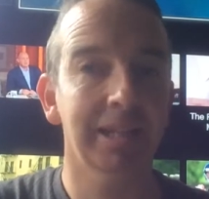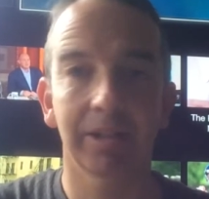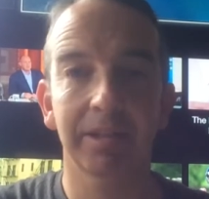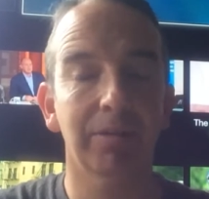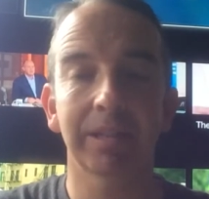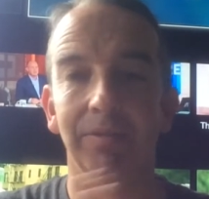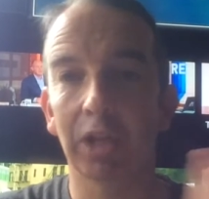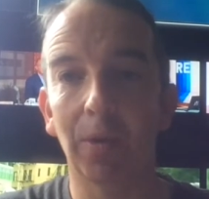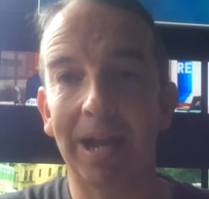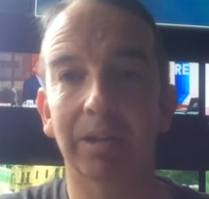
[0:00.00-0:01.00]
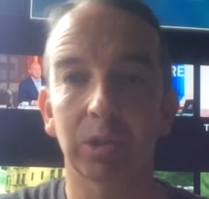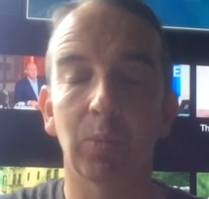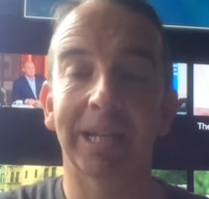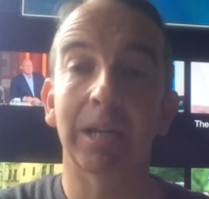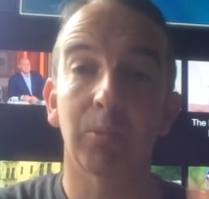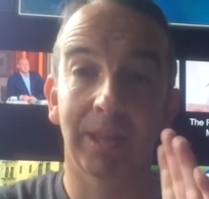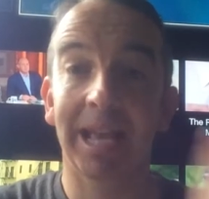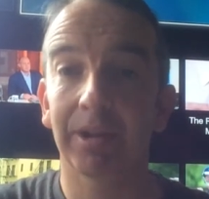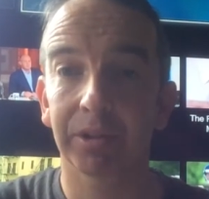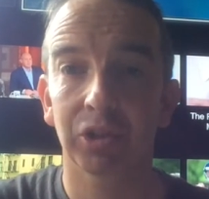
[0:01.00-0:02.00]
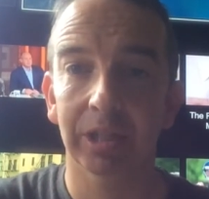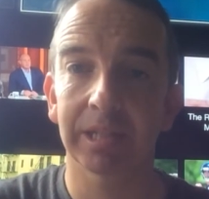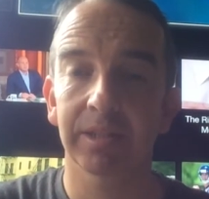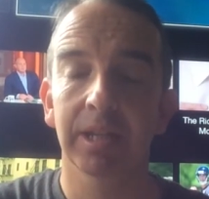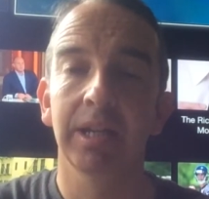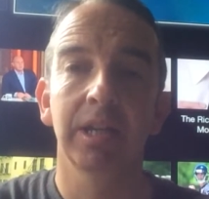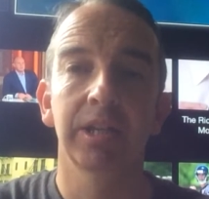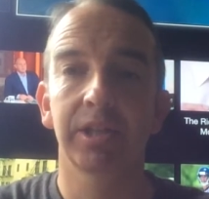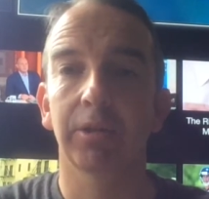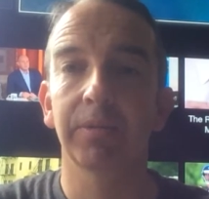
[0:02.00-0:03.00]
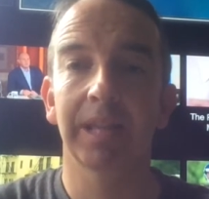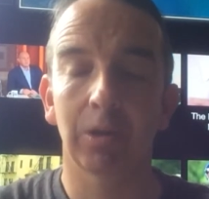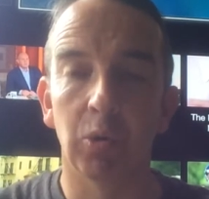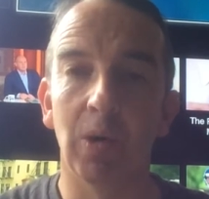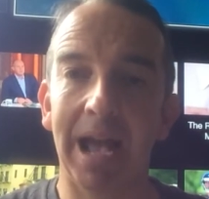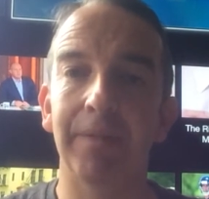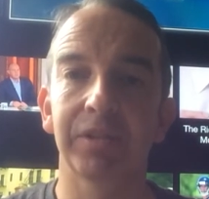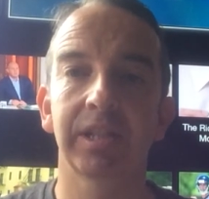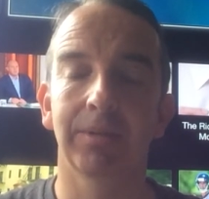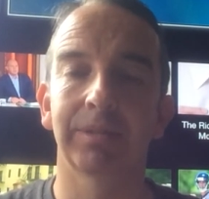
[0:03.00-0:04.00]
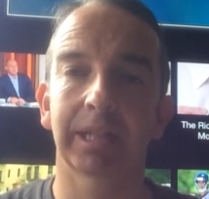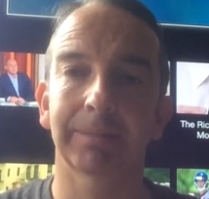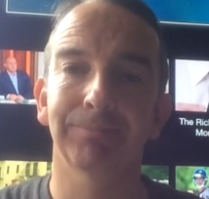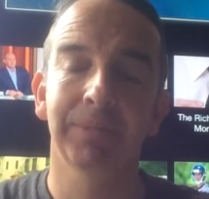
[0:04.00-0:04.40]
And I don't even know how you wing it without a sheet. So they'll all have something.